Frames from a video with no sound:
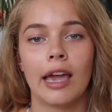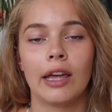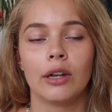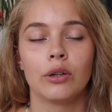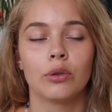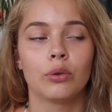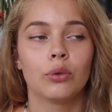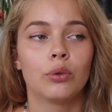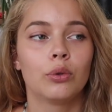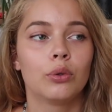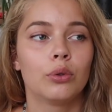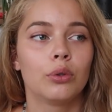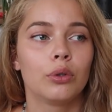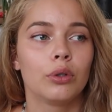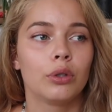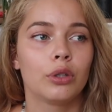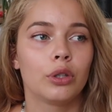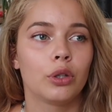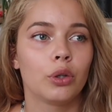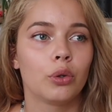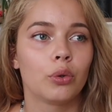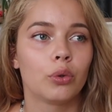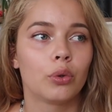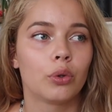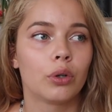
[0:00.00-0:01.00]
and
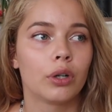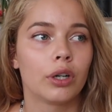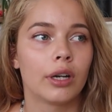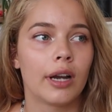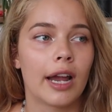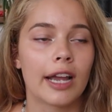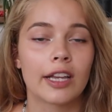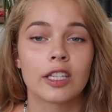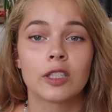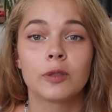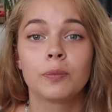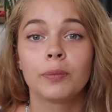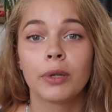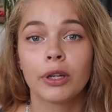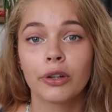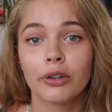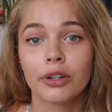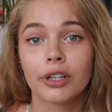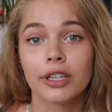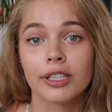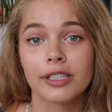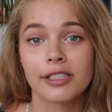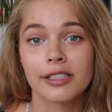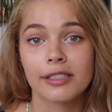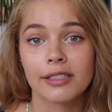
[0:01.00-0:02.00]
all your
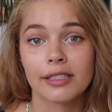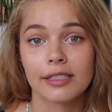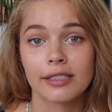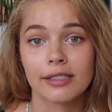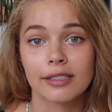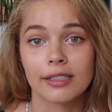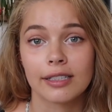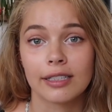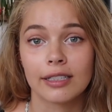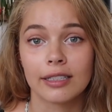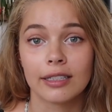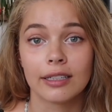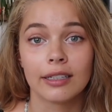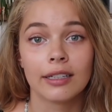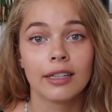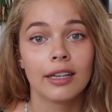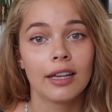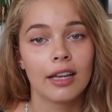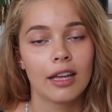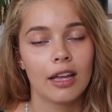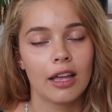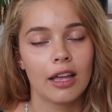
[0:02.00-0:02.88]
experiences in,